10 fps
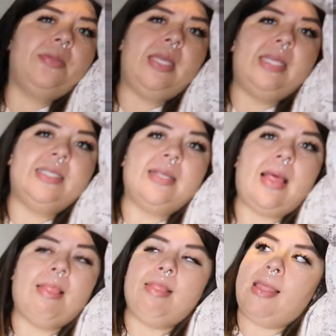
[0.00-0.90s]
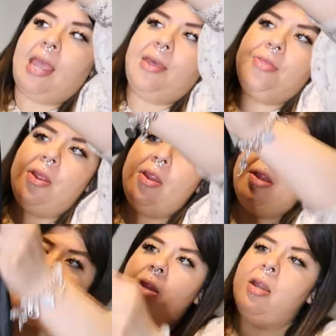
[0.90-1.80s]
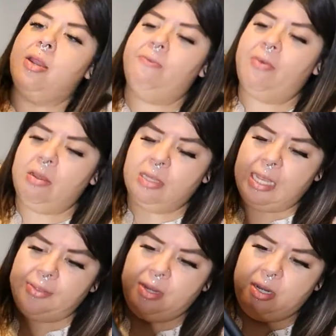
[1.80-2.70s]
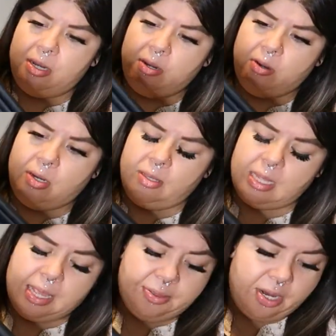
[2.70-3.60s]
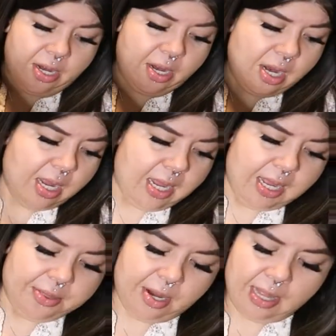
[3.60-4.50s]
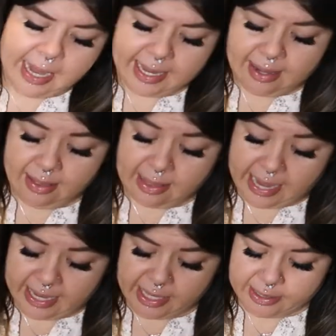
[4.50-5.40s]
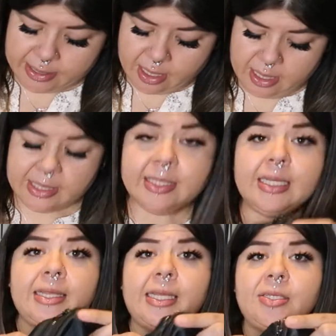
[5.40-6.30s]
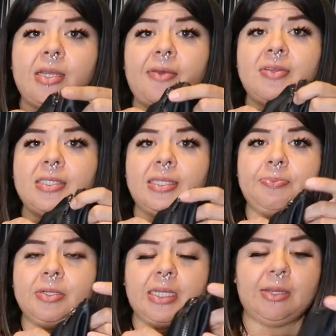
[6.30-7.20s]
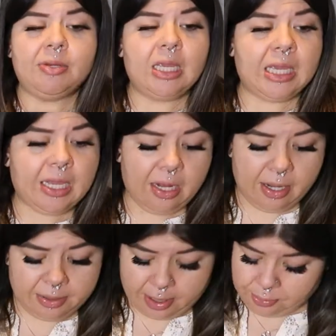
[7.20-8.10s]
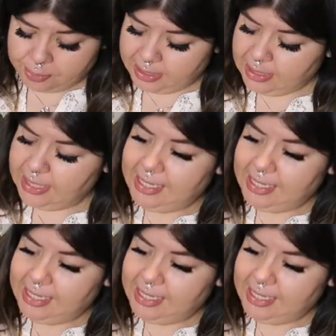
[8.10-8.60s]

these leather, faux leather or leather. They're like leggings, honestly. They do have a zipper down here. They're really